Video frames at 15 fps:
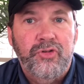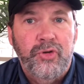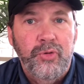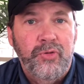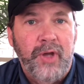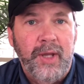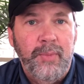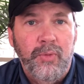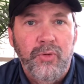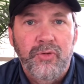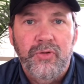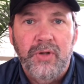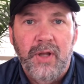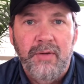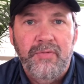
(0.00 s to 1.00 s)
two
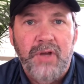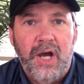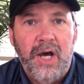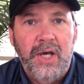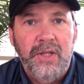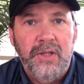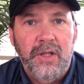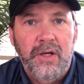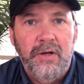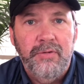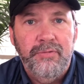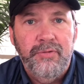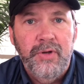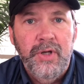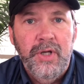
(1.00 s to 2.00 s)
tables, love God,
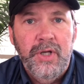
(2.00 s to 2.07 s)
love